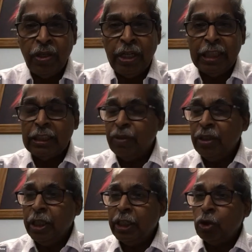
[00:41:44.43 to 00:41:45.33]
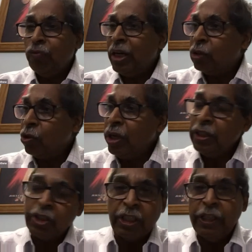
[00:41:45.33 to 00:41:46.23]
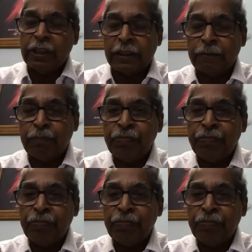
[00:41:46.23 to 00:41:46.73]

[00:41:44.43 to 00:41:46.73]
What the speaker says: except in the case of electronic signature,